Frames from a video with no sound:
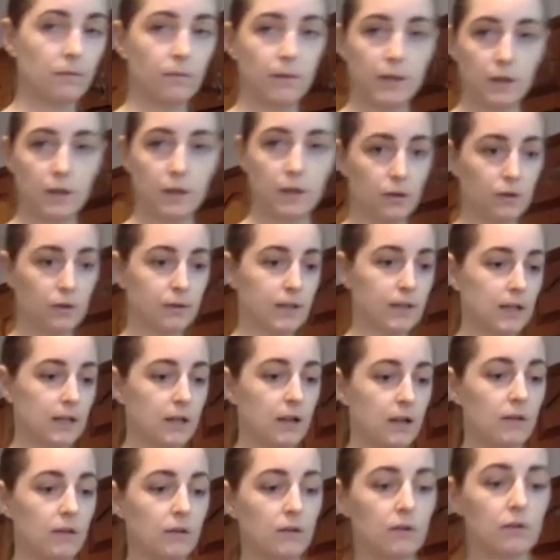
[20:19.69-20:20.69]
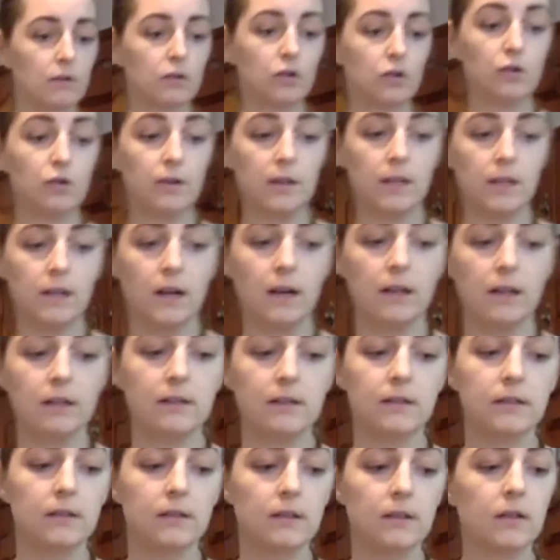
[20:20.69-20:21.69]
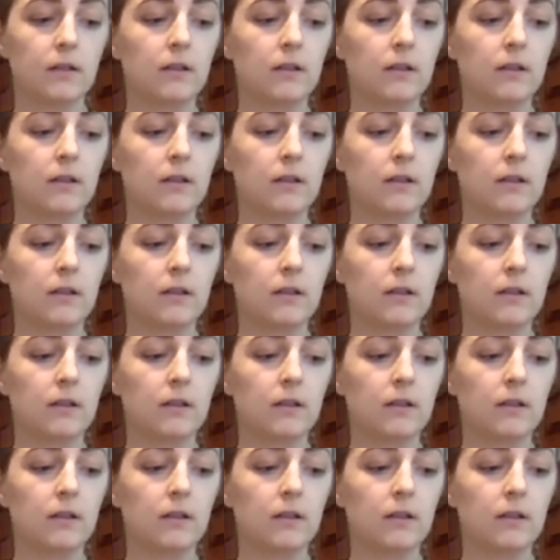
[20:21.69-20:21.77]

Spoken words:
we don't use any other tree nuts.